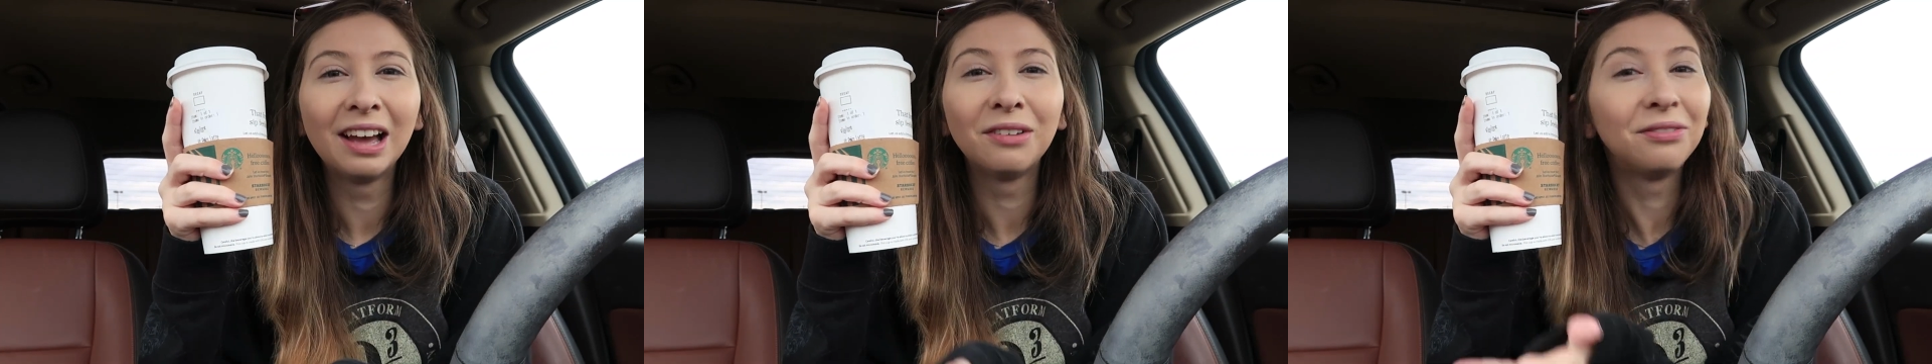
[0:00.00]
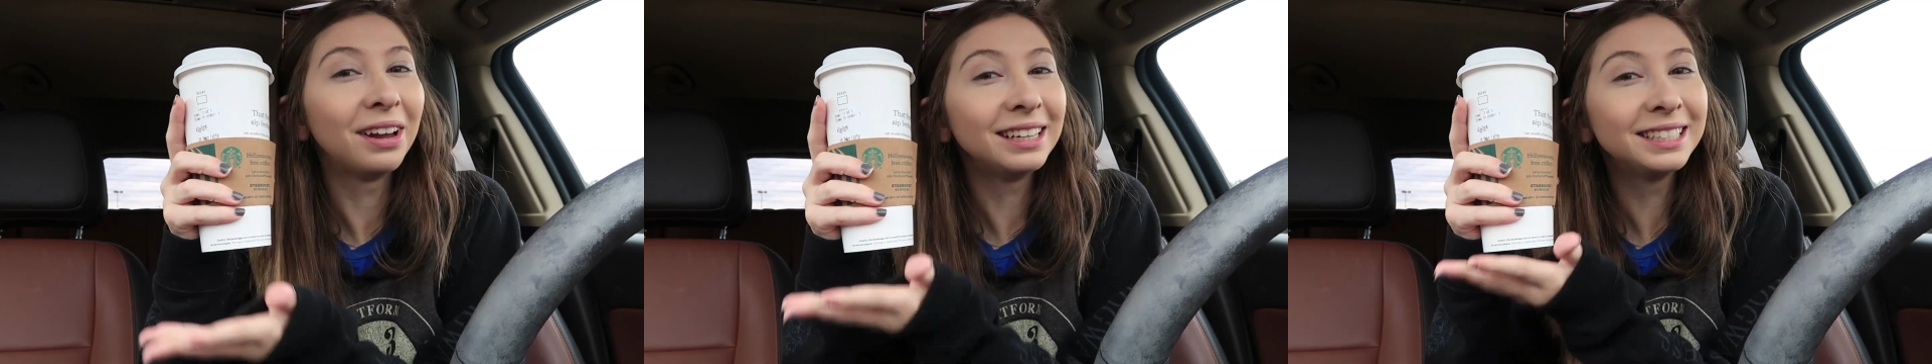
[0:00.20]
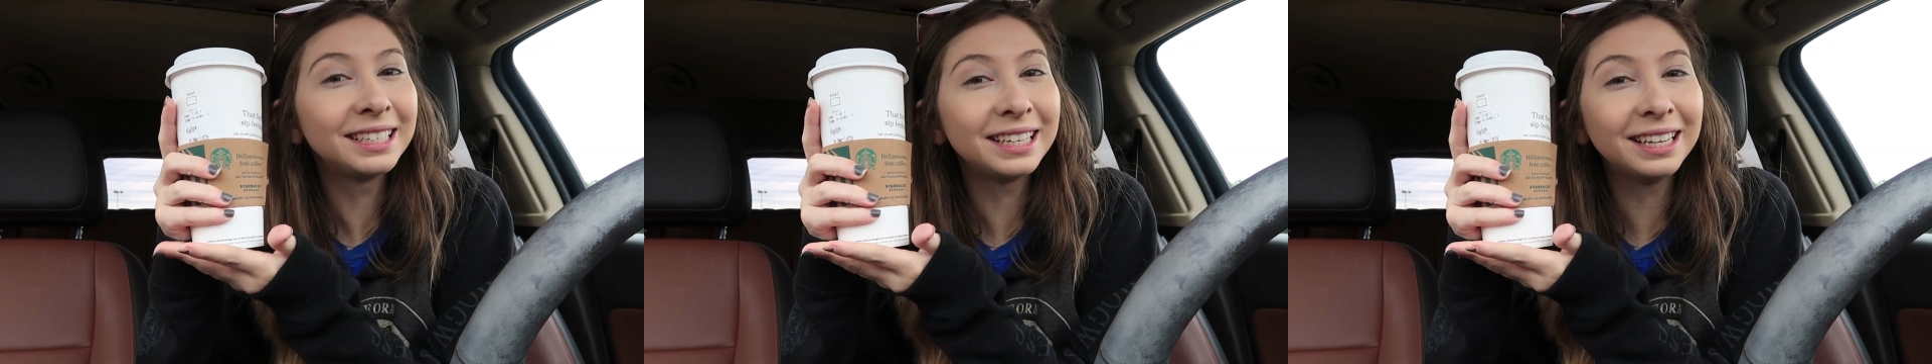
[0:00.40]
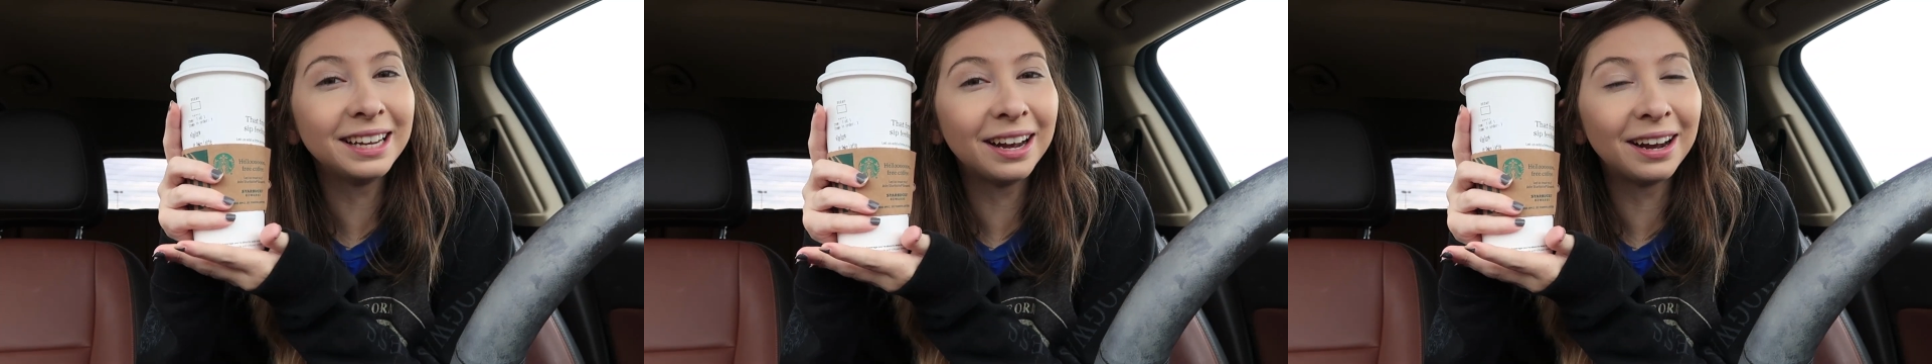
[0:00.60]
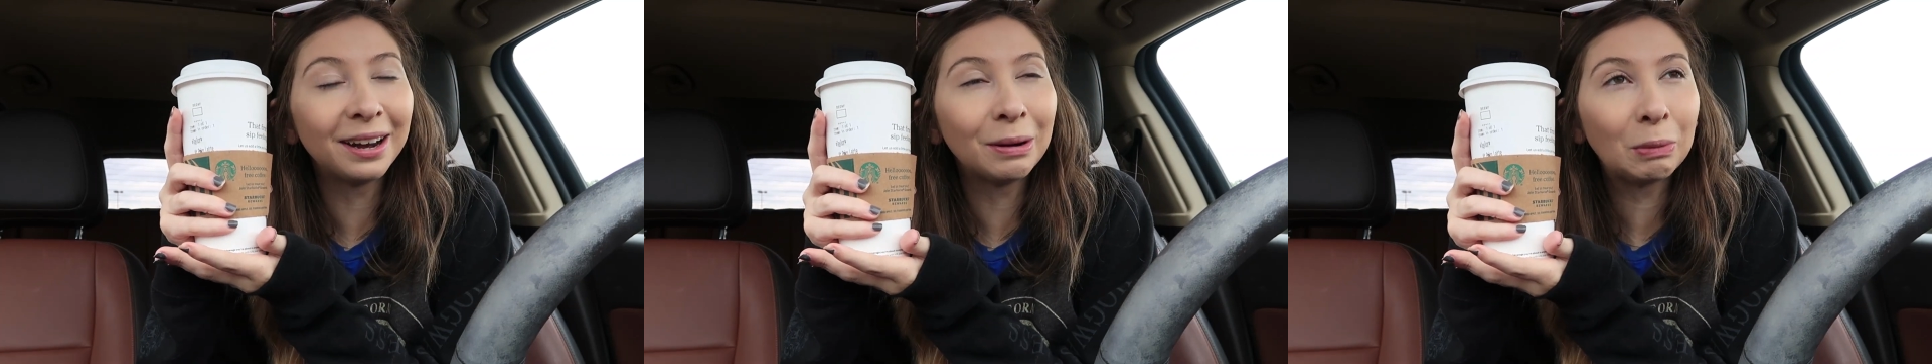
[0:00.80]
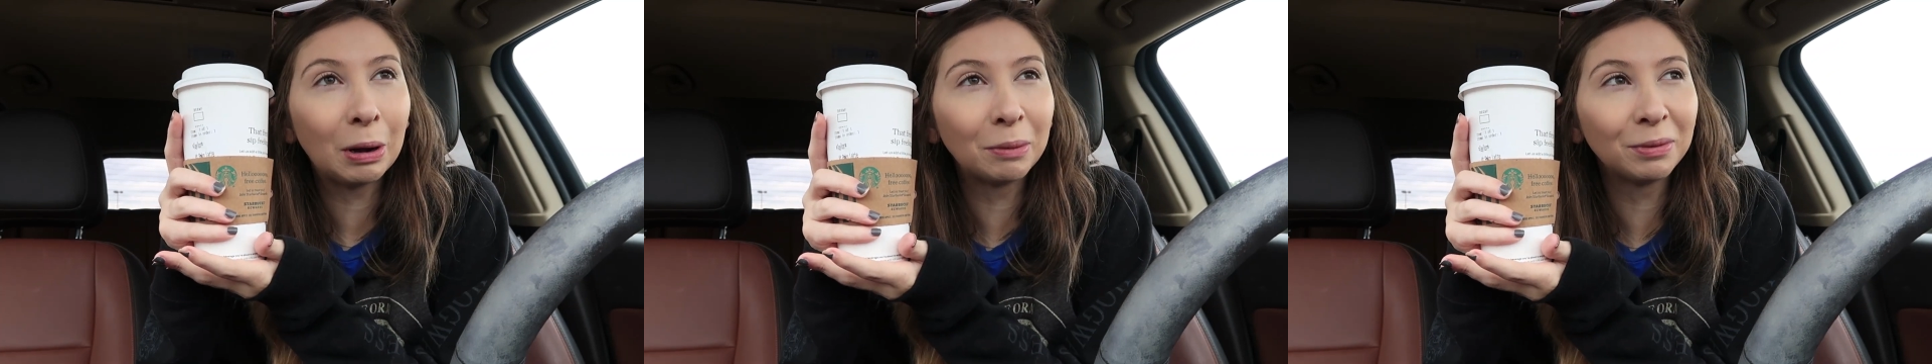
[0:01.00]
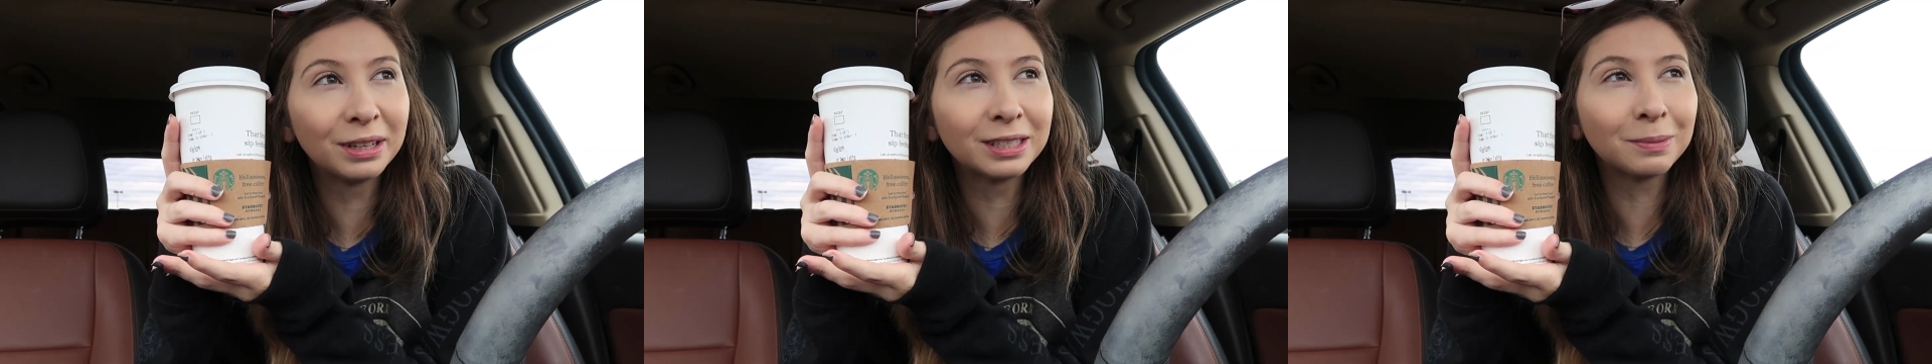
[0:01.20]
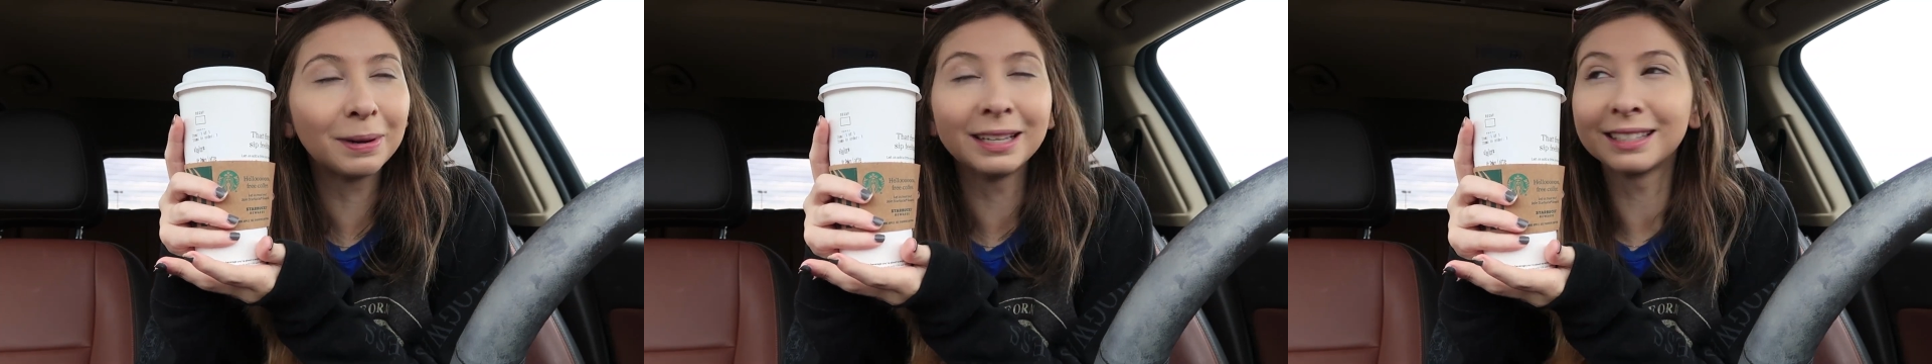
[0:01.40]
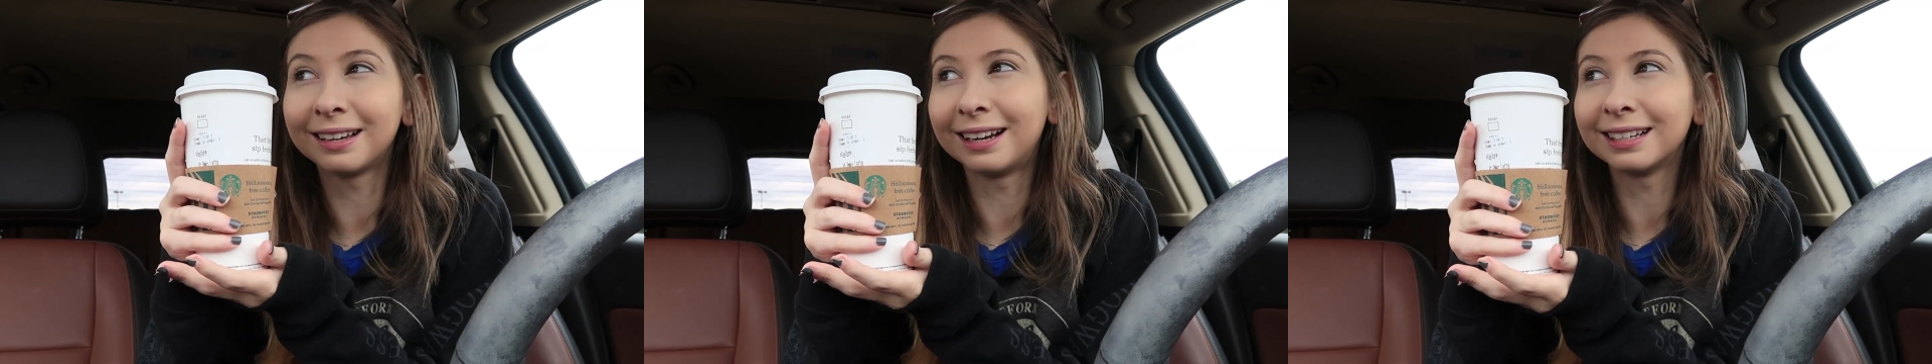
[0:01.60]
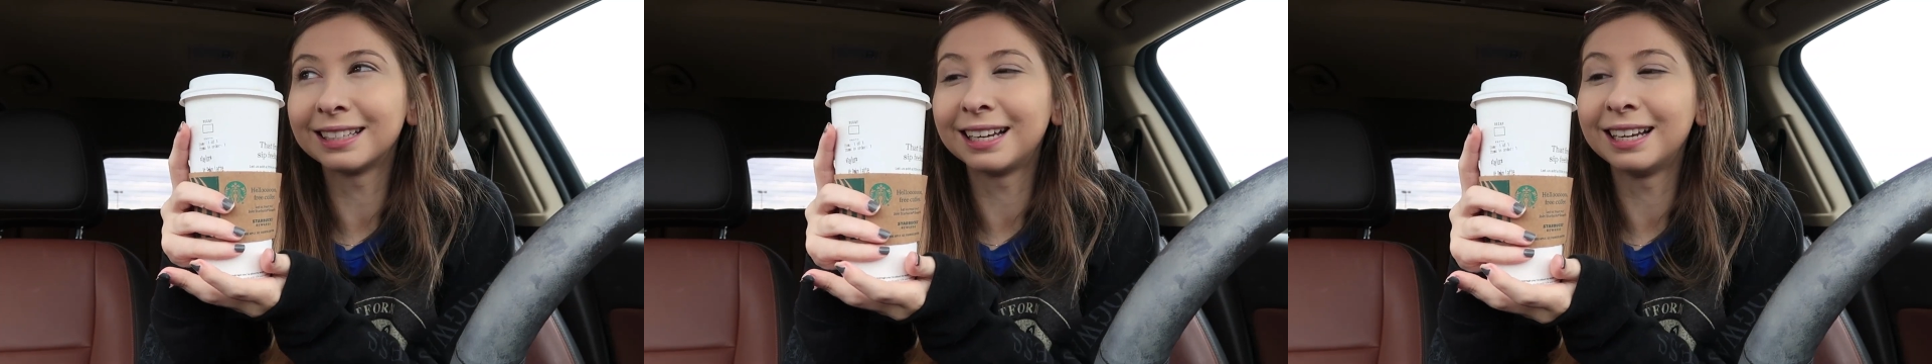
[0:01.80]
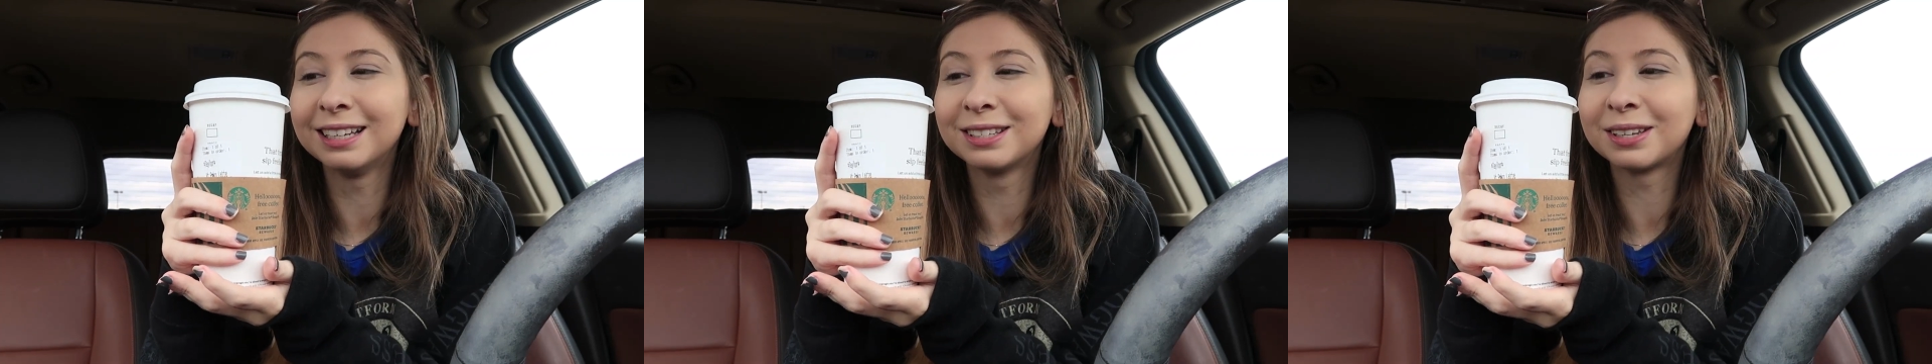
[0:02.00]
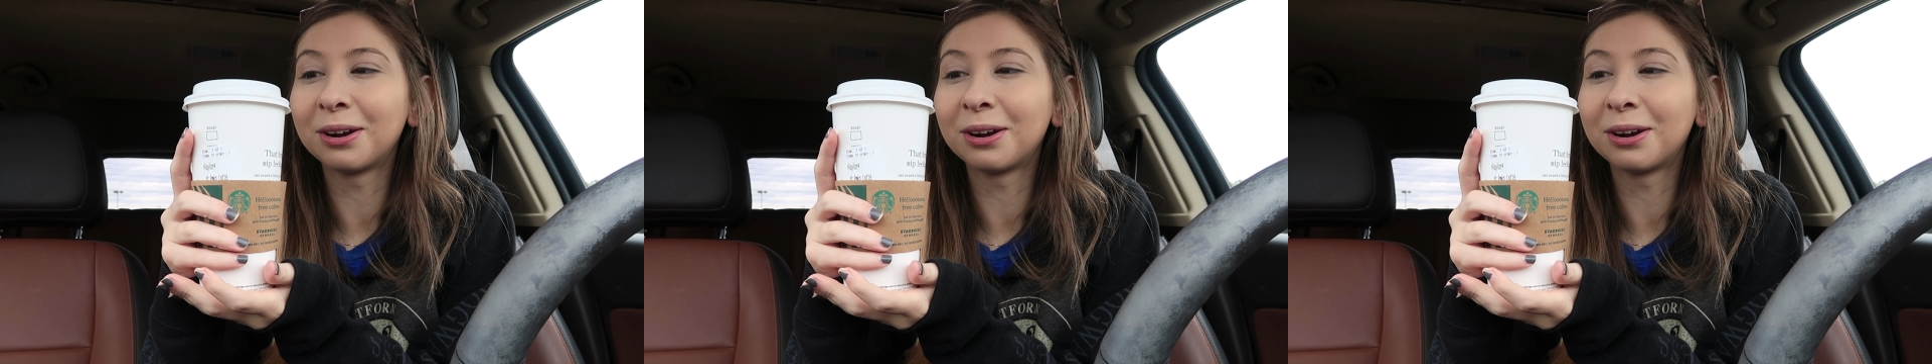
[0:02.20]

venti pumpkin spice latte,